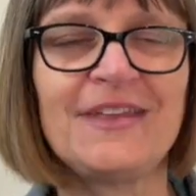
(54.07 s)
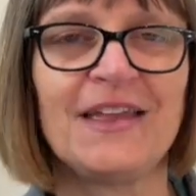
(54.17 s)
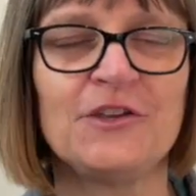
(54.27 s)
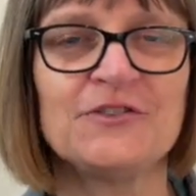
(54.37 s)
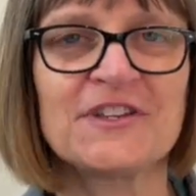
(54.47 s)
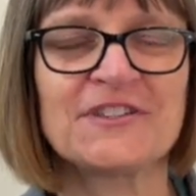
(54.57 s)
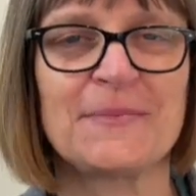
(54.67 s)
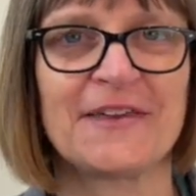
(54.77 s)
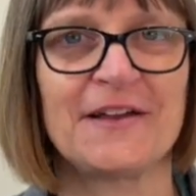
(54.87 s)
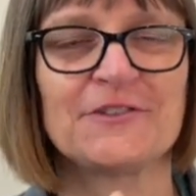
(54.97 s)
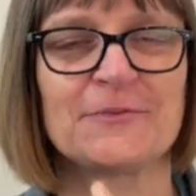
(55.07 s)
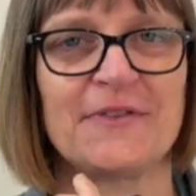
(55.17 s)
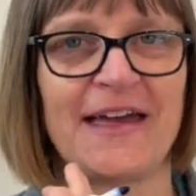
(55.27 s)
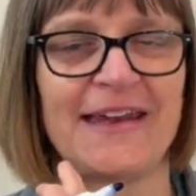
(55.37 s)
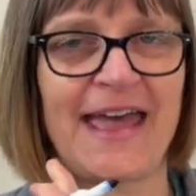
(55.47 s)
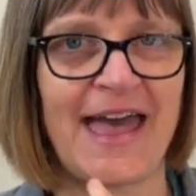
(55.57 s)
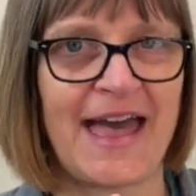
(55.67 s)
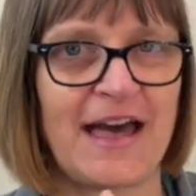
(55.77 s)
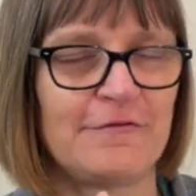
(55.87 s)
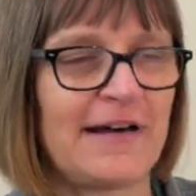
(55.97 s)
using something else with that
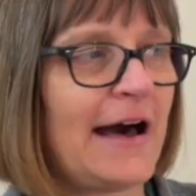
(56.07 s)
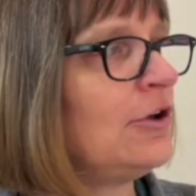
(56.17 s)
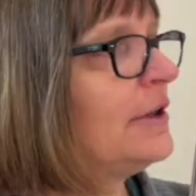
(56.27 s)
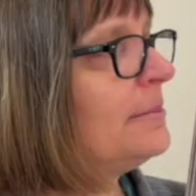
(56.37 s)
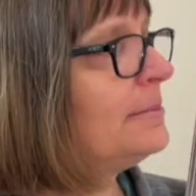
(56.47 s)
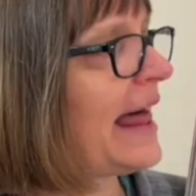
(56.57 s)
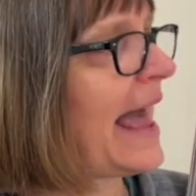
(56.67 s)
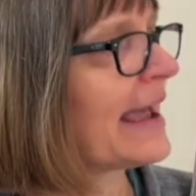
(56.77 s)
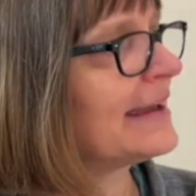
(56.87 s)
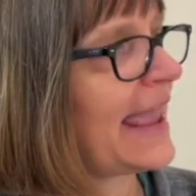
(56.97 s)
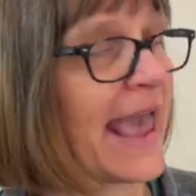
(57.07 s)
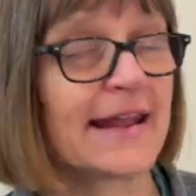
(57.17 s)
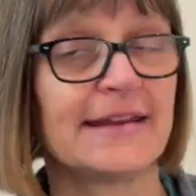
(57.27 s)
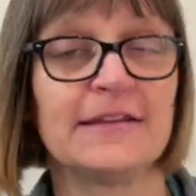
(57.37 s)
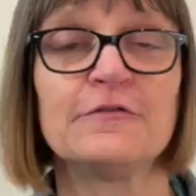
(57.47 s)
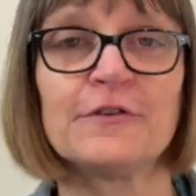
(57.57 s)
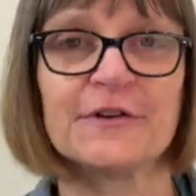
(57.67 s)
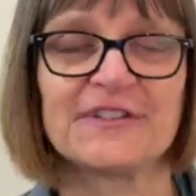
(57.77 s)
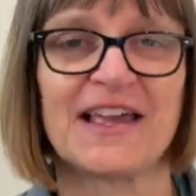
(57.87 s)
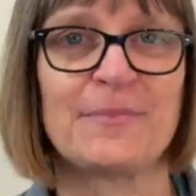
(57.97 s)
A vowel, black cannon, for
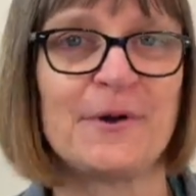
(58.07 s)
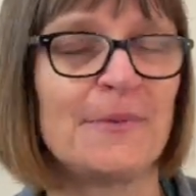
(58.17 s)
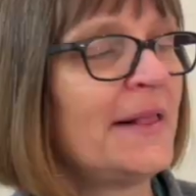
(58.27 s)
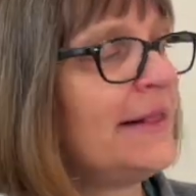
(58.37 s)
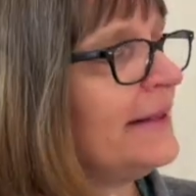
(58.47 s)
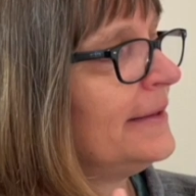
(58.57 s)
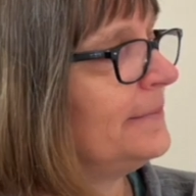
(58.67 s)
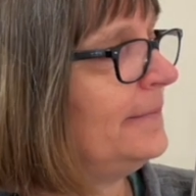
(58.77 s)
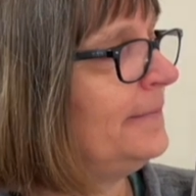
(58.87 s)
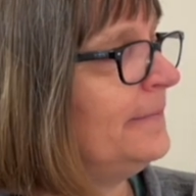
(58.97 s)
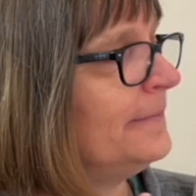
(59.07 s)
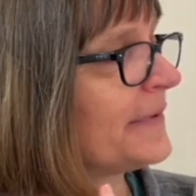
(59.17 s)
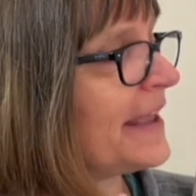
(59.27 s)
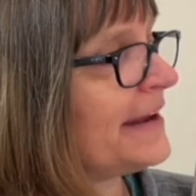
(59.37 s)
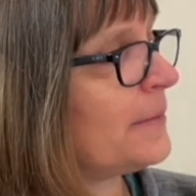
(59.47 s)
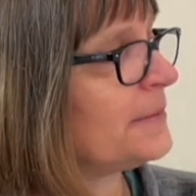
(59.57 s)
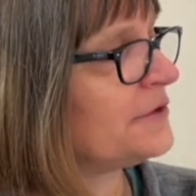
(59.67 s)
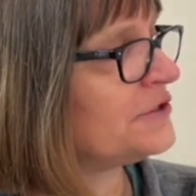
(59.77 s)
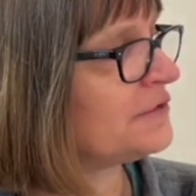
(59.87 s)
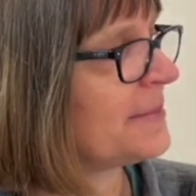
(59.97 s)
example. Can help
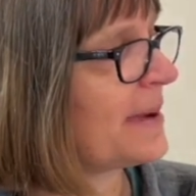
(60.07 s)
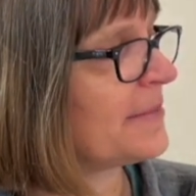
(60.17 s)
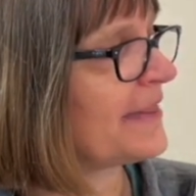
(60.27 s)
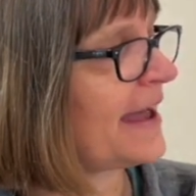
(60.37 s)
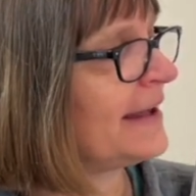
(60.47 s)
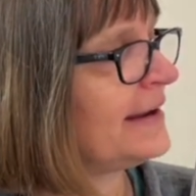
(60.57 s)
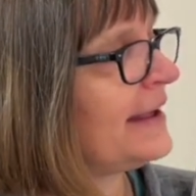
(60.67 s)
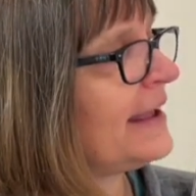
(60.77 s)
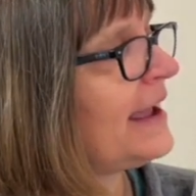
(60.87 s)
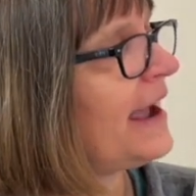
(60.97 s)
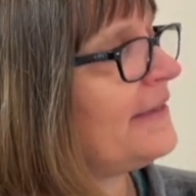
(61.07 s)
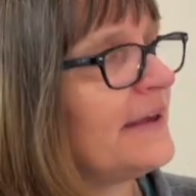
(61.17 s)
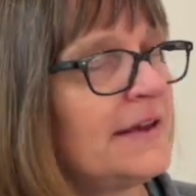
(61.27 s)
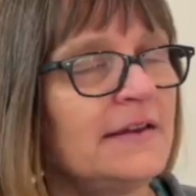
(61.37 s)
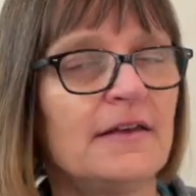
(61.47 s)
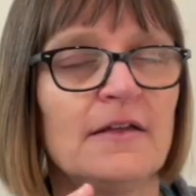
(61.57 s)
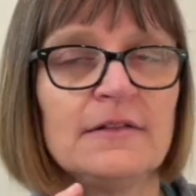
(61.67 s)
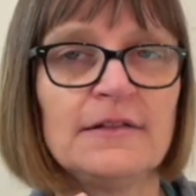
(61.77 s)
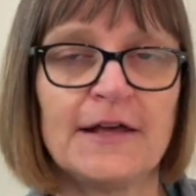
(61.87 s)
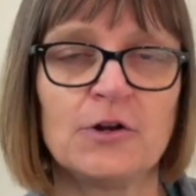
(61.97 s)
you to remember that. And then
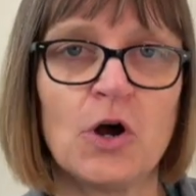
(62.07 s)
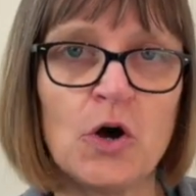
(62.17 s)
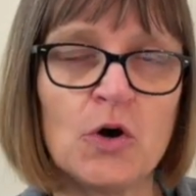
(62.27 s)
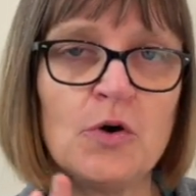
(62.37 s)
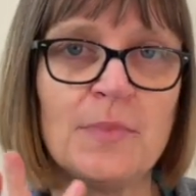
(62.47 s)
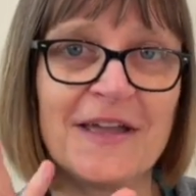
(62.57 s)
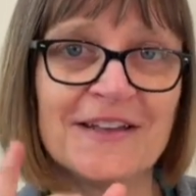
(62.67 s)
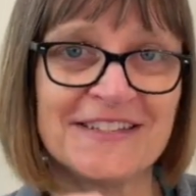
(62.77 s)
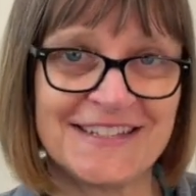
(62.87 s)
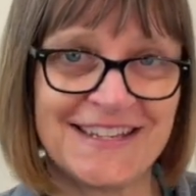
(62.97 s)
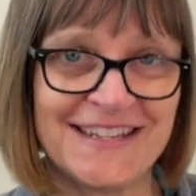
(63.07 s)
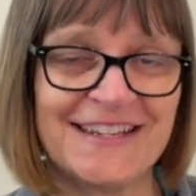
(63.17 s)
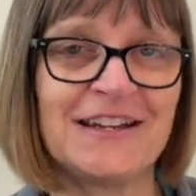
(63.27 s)
letter O, because it's in an